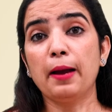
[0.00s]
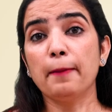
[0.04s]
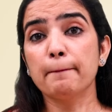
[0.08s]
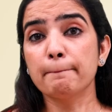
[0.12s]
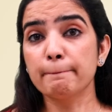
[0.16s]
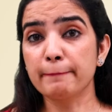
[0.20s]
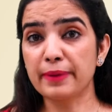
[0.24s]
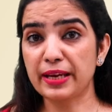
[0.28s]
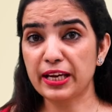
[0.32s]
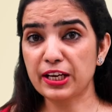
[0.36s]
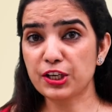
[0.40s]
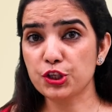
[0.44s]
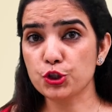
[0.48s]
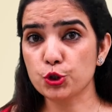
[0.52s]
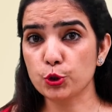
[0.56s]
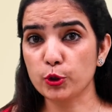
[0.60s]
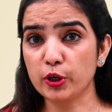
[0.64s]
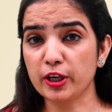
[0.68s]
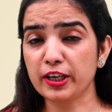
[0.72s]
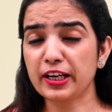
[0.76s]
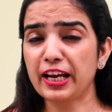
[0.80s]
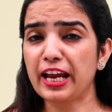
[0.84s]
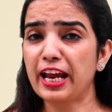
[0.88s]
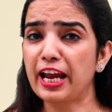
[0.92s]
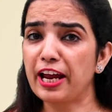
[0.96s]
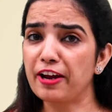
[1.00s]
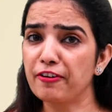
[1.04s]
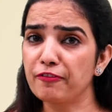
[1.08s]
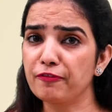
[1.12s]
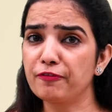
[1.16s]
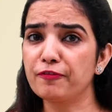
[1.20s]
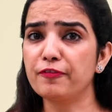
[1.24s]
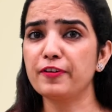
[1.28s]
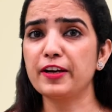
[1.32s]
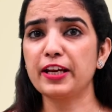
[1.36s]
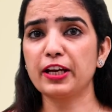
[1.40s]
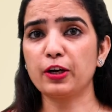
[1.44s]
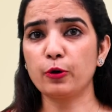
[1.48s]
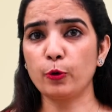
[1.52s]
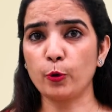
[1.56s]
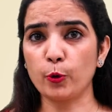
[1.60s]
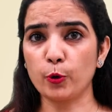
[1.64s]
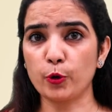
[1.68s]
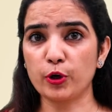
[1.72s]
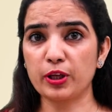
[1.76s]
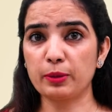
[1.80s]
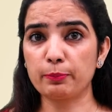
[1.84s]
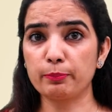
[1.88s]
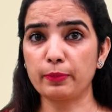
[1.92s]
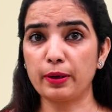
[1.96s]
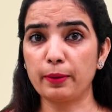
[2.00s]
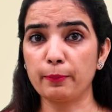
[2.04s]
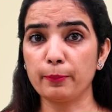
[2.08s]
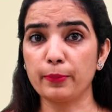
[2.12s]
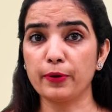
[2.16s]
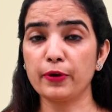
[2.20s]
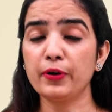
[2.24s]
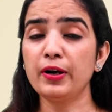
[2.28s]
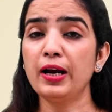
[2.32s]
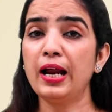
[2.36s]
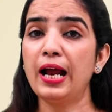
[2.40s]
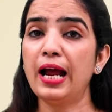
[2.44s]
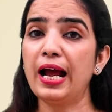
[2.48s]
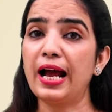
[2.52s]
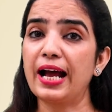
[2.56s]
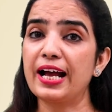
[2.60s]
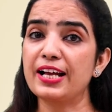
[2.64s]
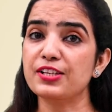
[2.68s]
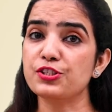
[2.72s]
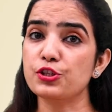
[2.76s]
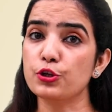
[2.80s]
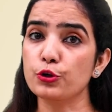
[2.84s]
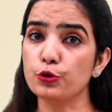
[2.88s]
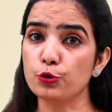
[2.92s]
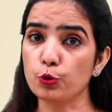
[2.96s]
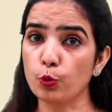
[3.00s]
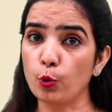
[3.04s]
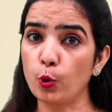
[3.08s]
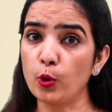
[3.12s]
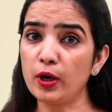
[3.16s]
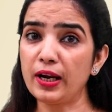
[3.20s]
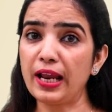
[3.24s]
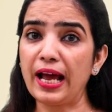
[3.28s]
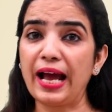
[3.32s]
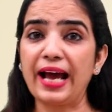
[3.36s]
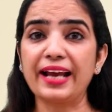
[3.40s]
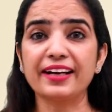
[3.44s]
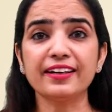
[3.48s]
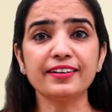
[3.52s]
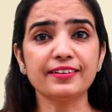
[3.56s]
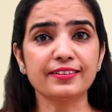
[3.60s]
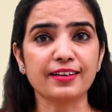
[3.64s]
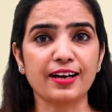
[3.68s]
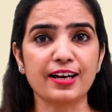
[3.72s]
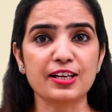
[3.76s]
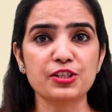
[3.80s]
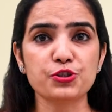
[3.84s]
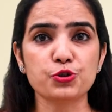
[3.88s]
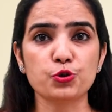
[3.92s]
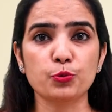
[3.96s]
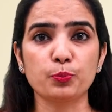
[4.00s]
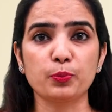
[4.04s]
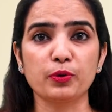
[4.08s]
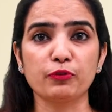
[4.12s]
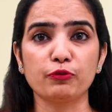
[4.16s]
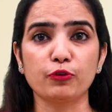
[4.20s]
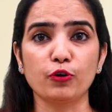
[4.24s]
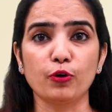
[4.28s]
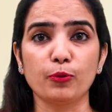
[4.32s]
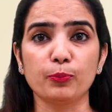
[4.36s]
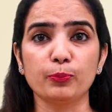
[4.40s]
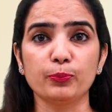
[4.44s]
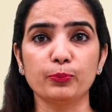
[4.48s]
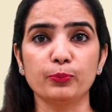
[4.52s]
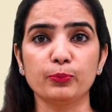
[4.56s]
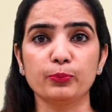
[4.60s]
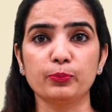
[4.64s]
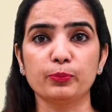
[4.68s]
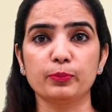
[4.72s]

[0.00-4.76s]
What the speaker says: Make sure every core team member has a role and a task to perform.